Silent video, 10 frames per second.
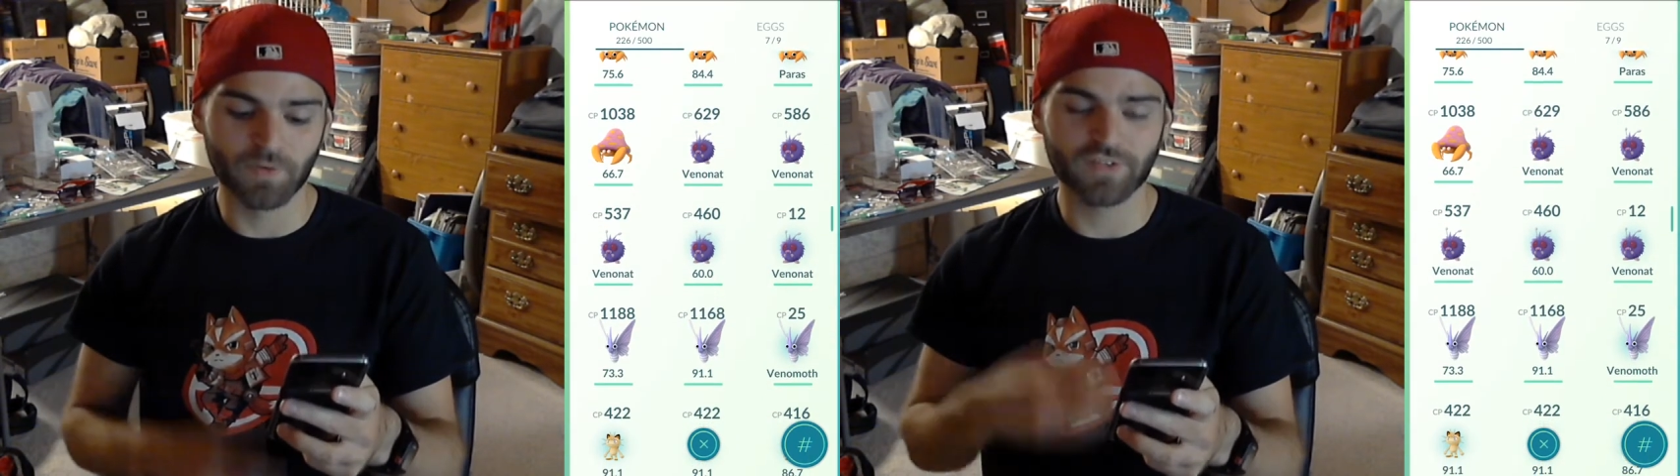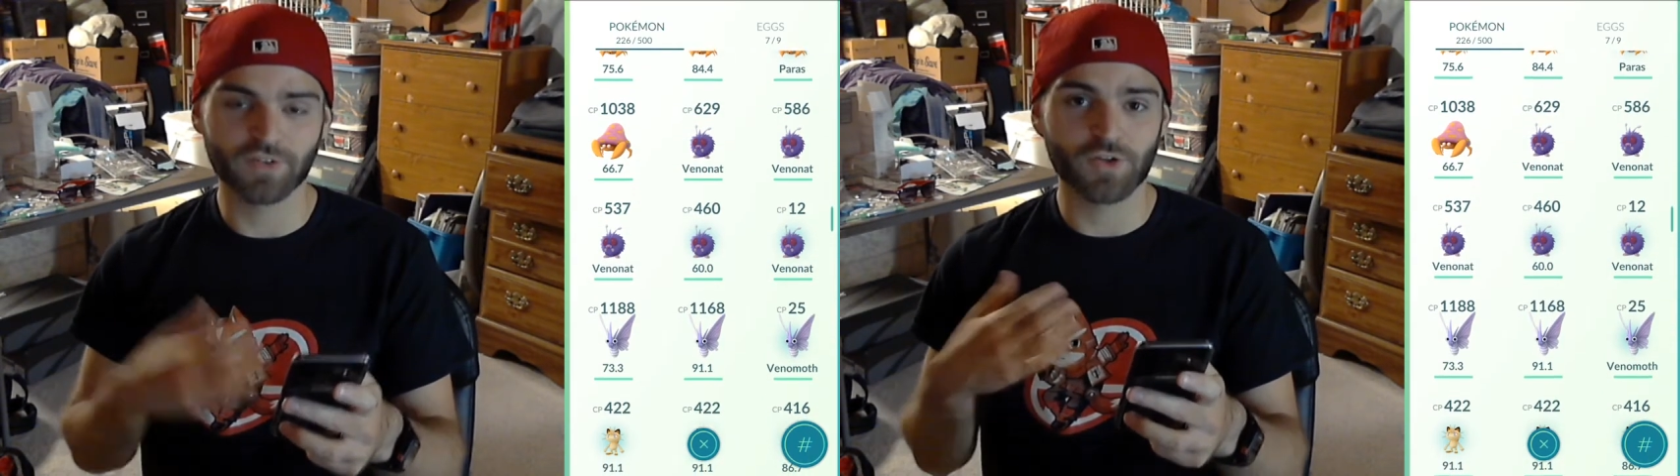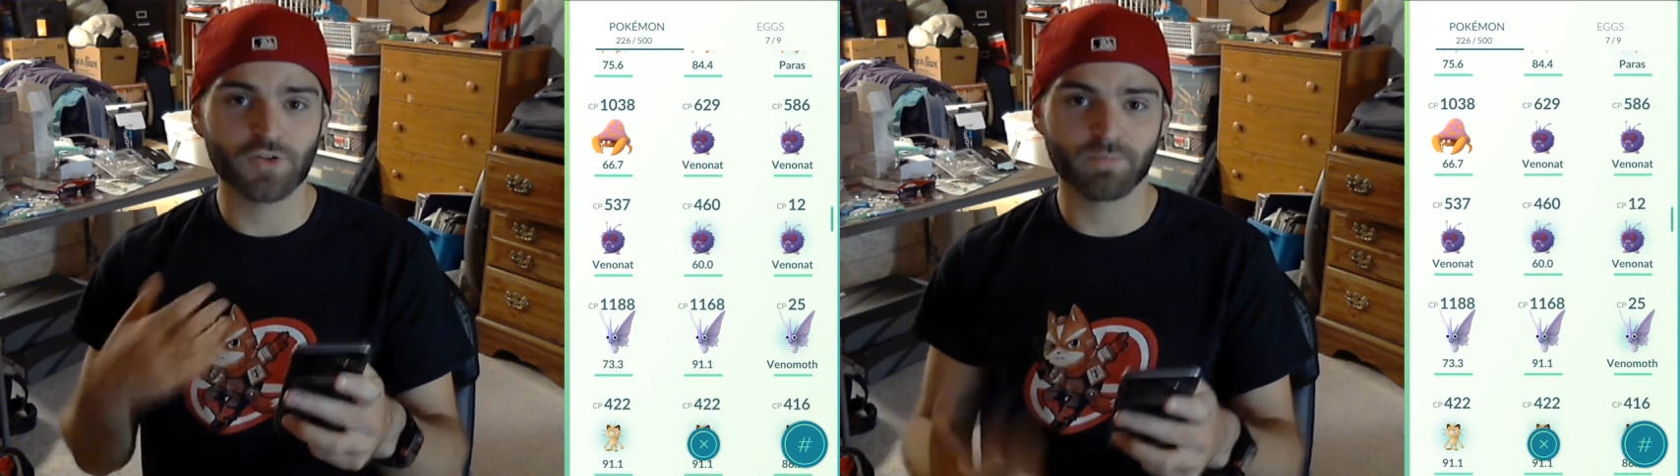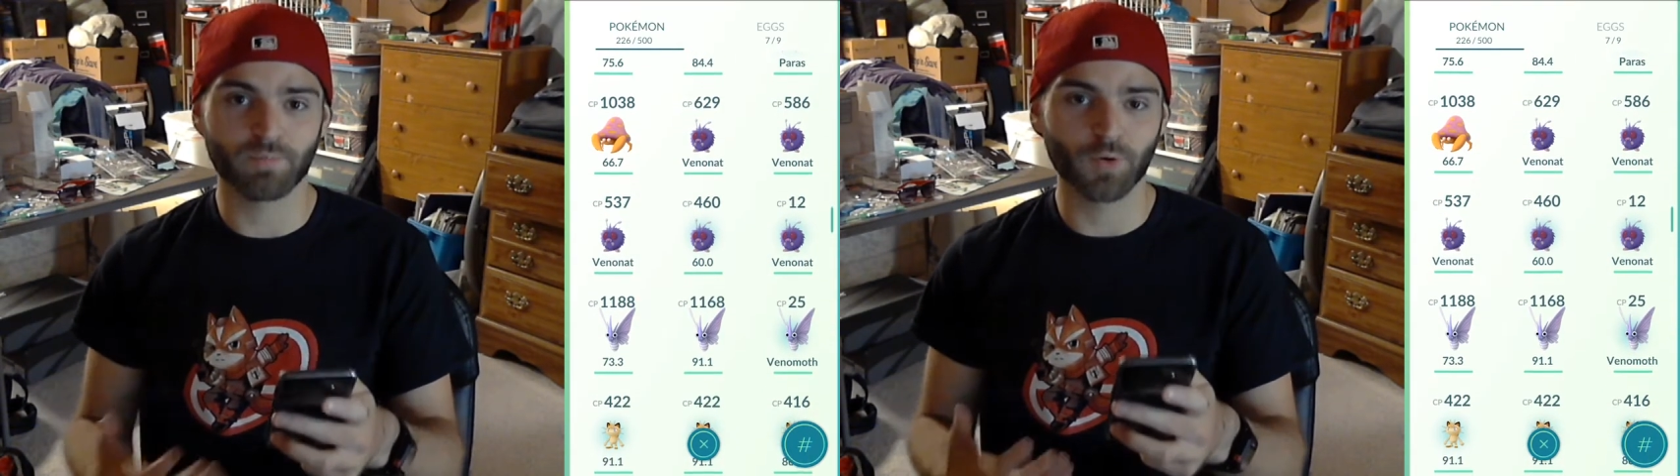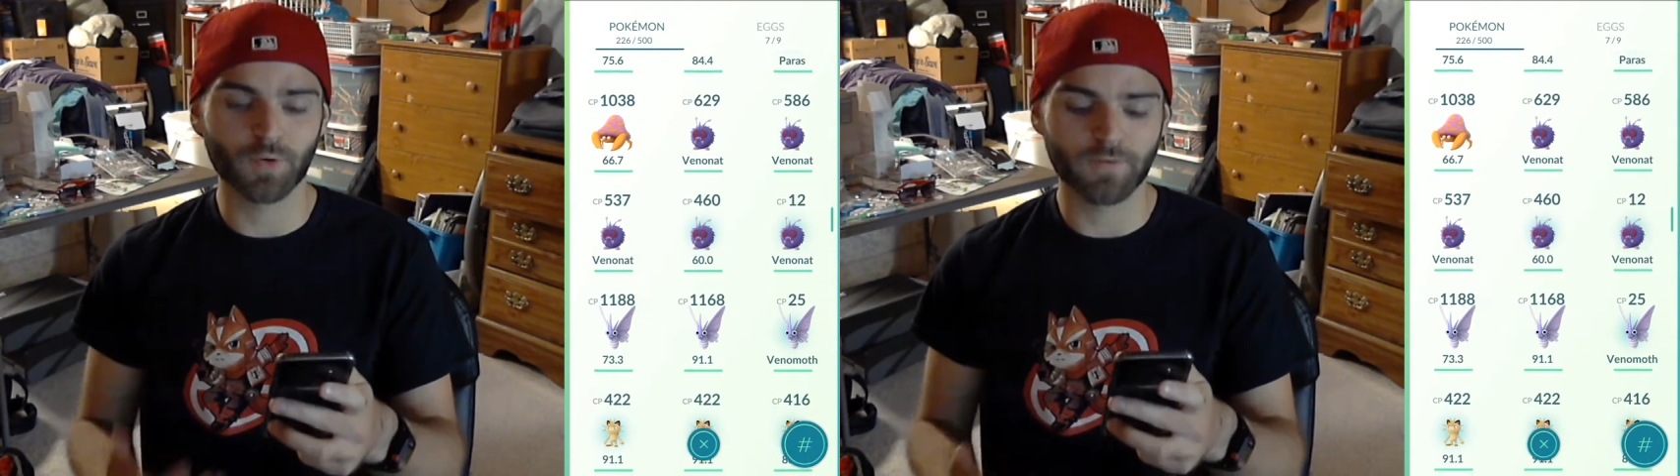research
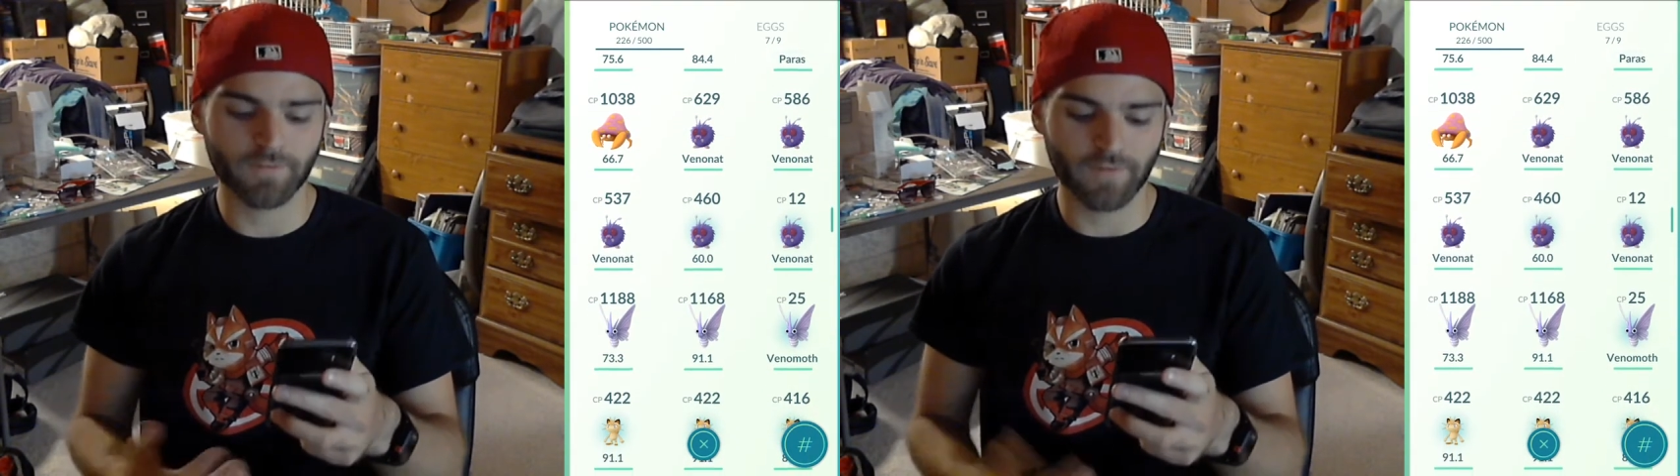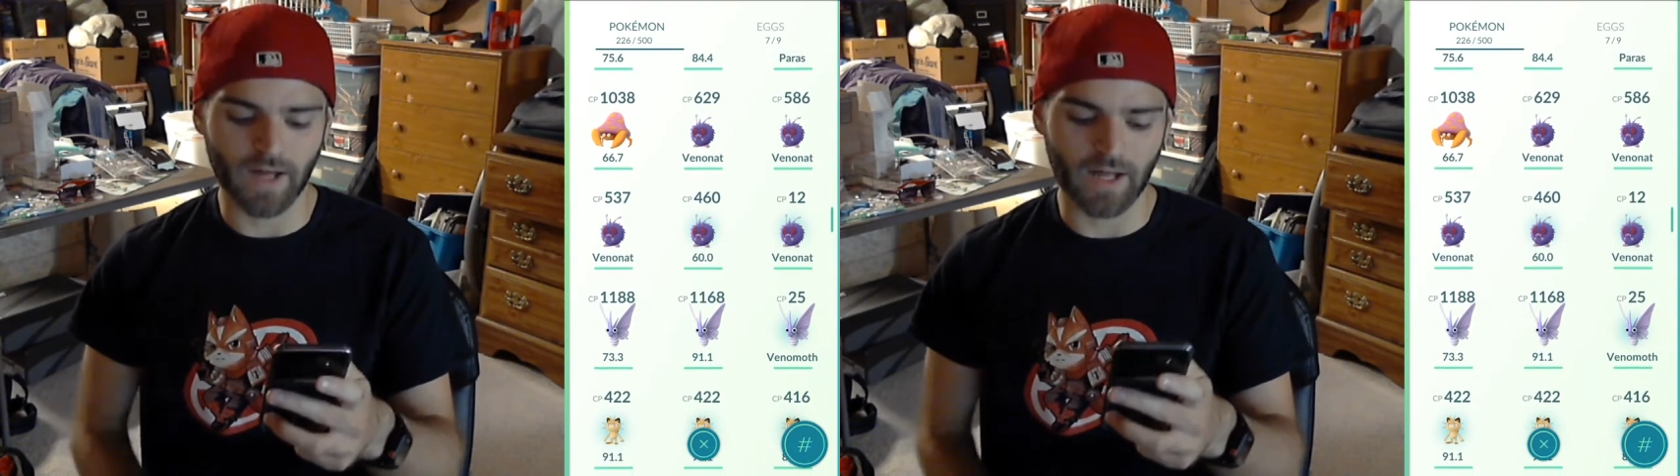proof